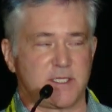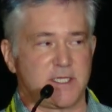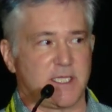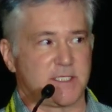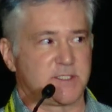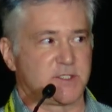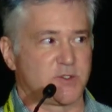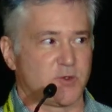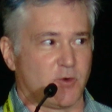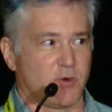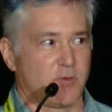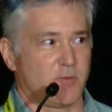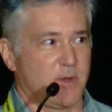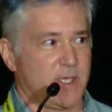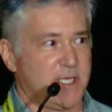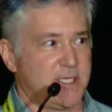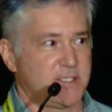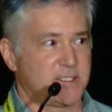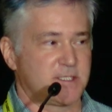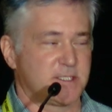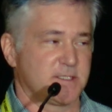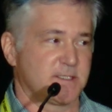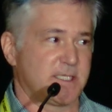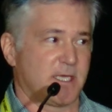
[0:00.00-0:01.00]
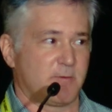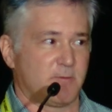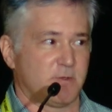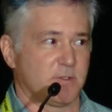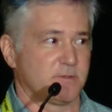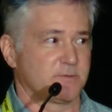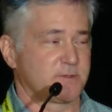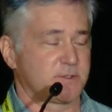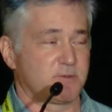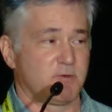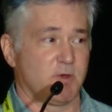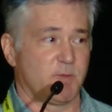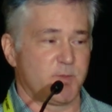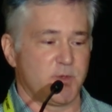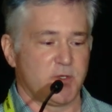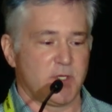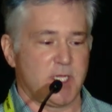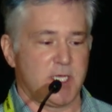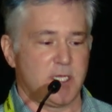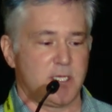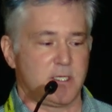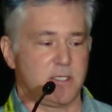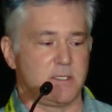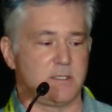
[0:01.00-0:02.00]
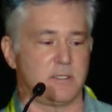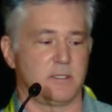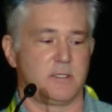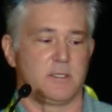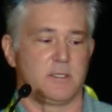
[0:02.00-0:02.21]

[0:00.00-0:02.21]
that's short range, because that will screw up your day?